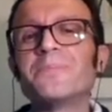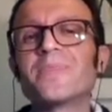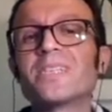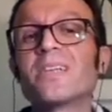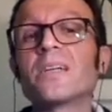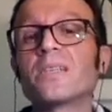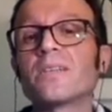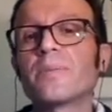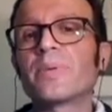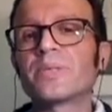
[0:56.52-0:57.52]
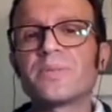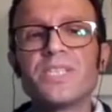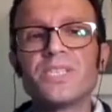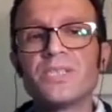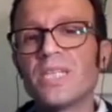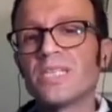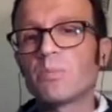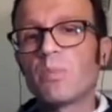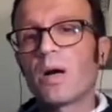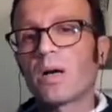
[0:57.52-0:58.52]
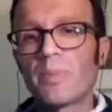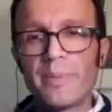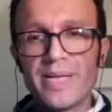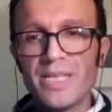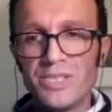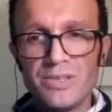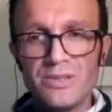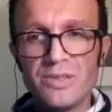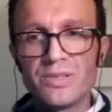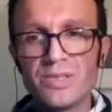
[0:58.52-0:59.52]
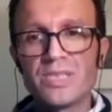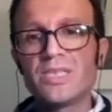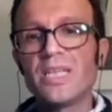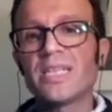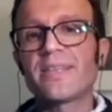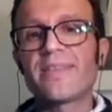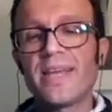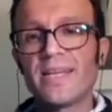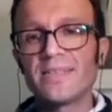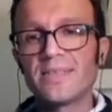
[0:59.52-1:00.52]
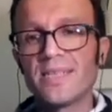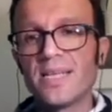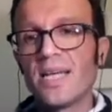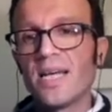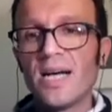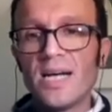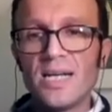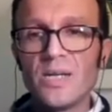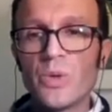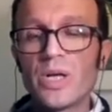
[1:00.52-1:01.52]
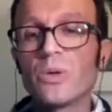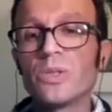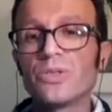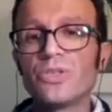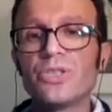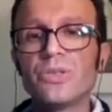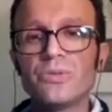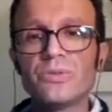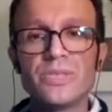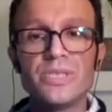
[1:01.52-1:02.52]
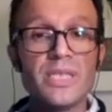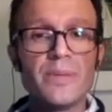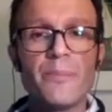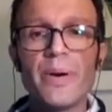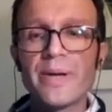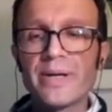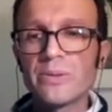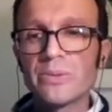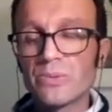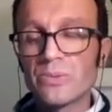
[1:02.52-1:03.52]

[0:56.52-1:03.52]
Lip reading: The title of the presentation is Block Propagation using Xthin. We're going to show the empirical